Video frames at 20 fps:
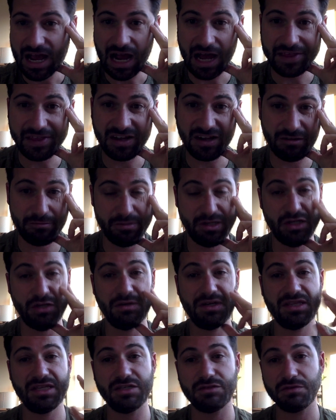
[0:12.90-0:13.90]
I think I've been
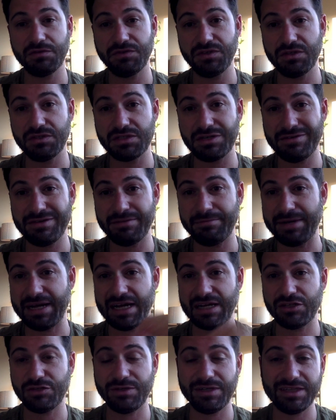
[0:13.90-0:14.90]
doing these reviews going
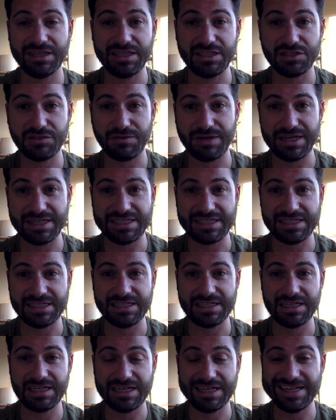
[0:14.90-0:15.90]
back to at least
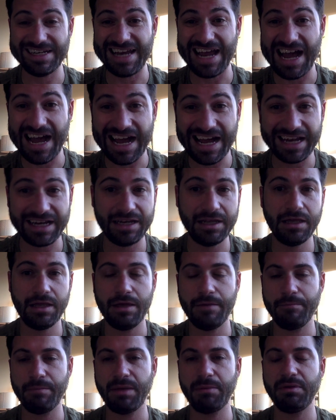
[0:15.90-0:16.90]
Reason 9,
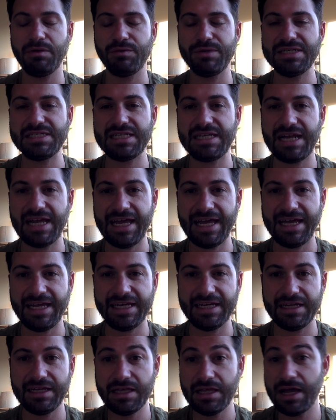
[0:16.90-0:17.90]
maybe Reason
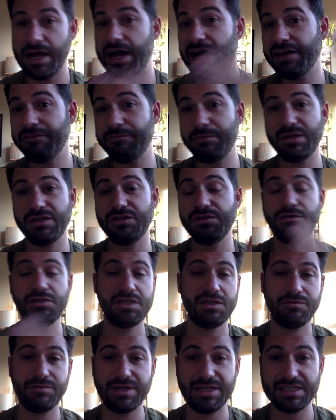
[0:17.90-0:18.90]
8. I've been
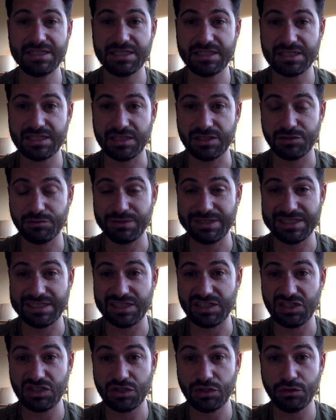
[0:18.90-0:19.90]
using Reason since
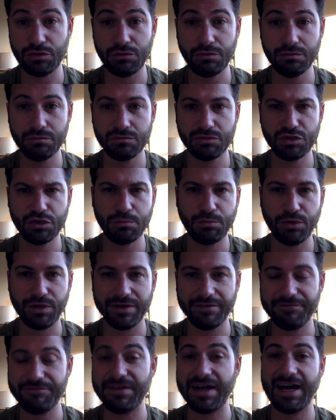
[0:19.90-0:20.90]
Reason 2,
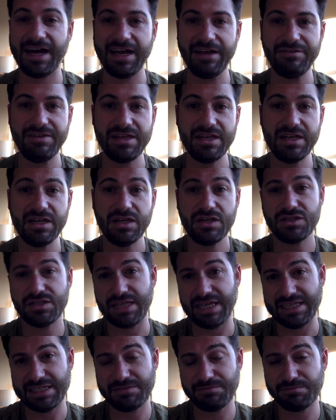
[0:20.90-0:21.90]
2.5, so
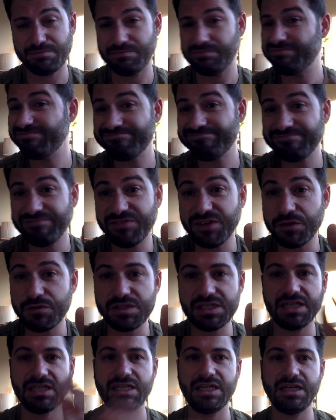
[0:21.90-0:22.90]
that's
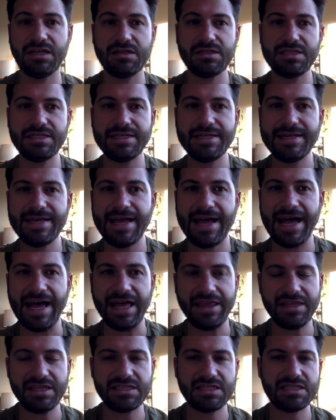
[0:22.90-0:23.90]
15 years.
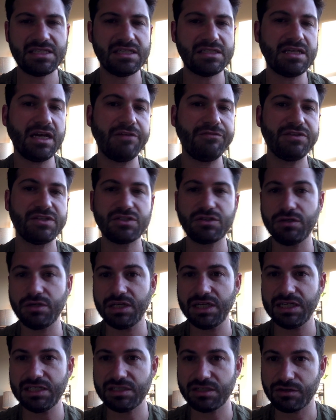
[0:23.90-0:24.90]
And this is the toughest
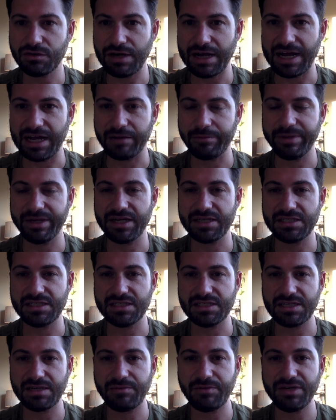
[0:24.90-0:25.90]
cookie to crack because in
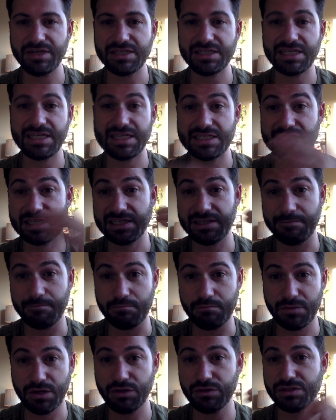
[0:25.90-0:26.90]
some ways it's the
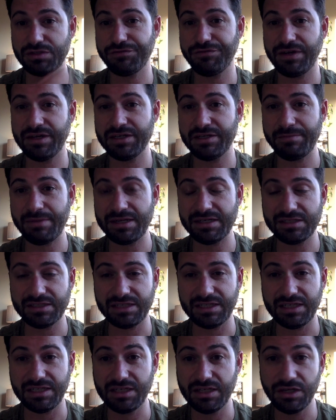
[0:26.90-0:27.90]
most
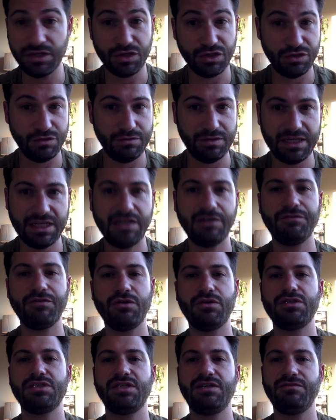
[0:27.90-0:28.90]
fundamentally unique
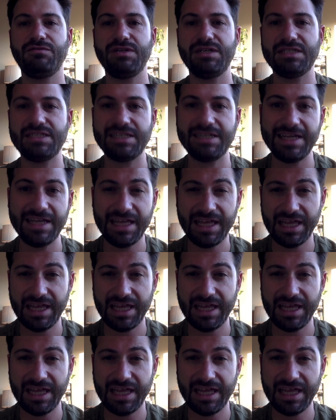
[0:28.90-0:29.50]
version of Reason.